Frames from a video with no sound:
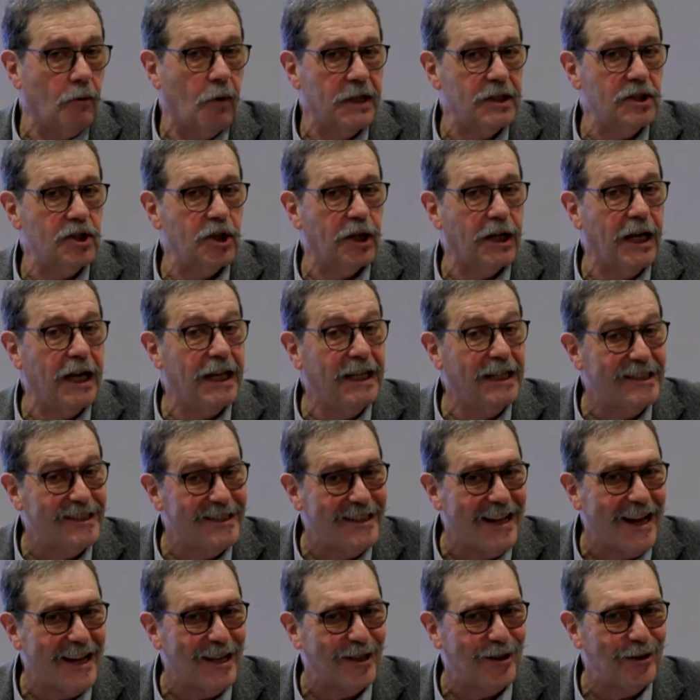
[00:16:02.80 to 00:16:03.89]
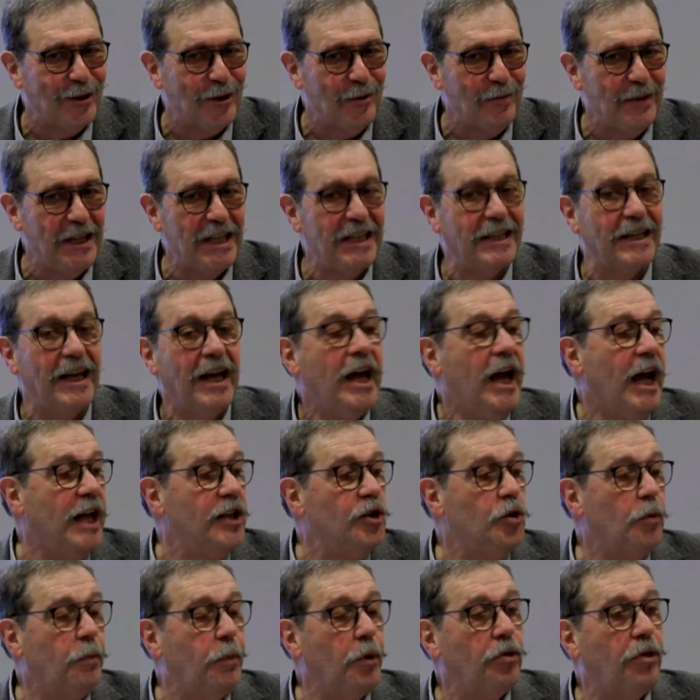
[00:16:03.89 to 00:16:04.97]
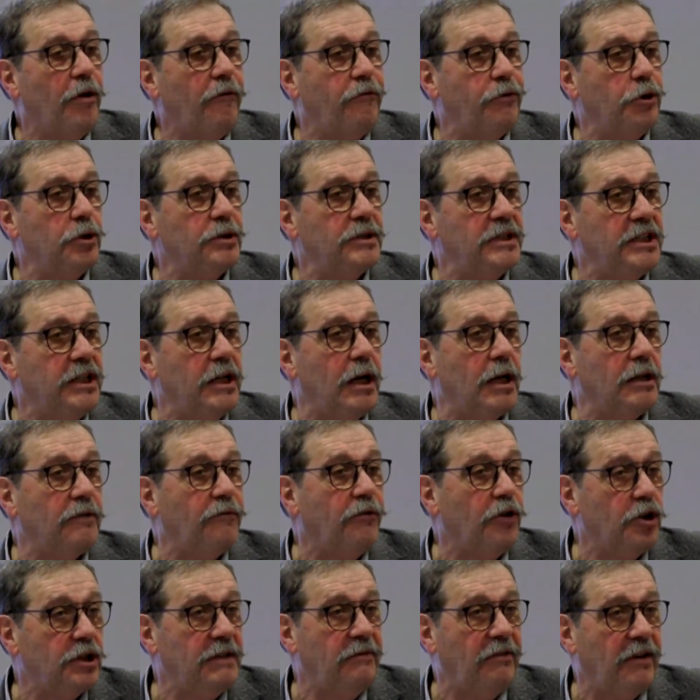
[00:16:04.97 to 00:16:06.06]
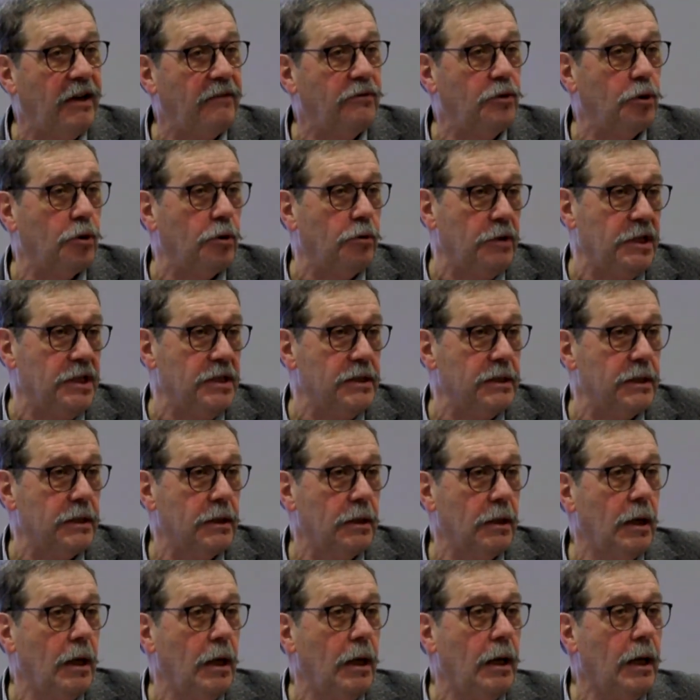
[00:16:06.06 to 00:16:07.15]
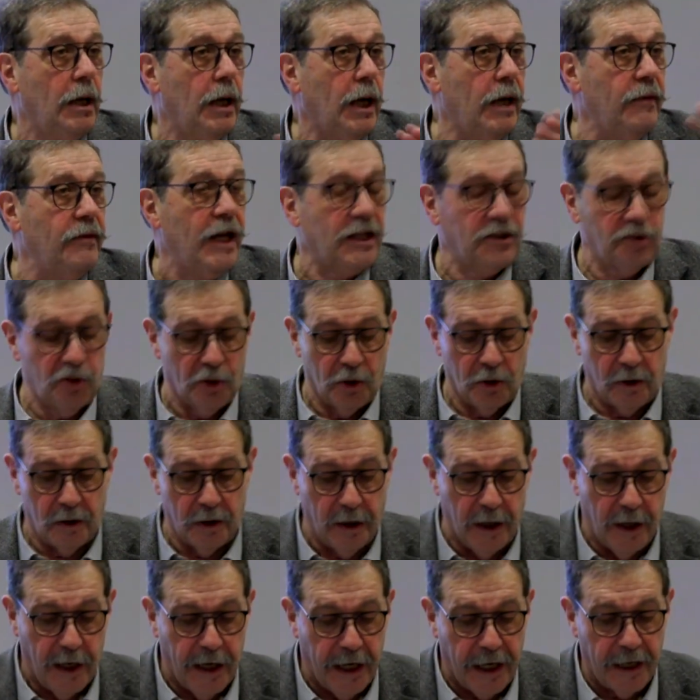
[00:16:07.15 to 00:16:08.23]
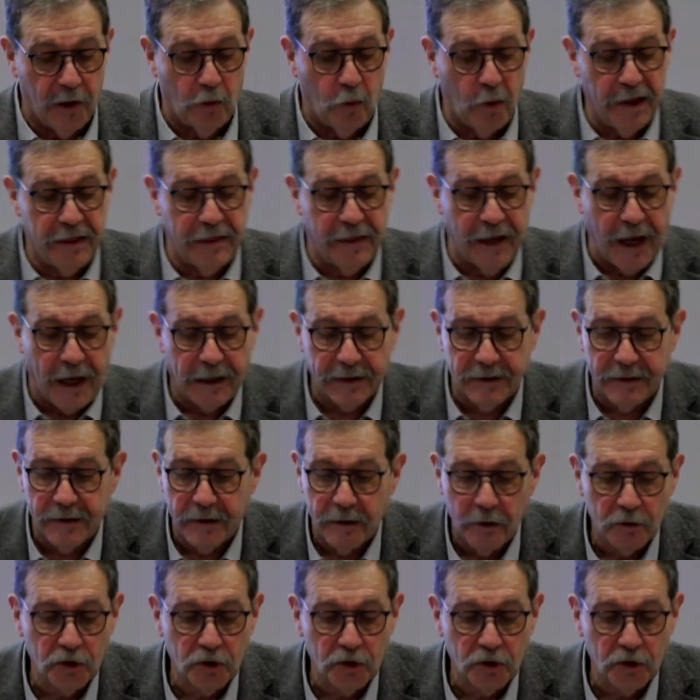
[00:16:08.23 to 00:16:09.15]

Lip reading: once again it's dichotomic, and you put the frontier at 45 degrees. And that's all. And with that,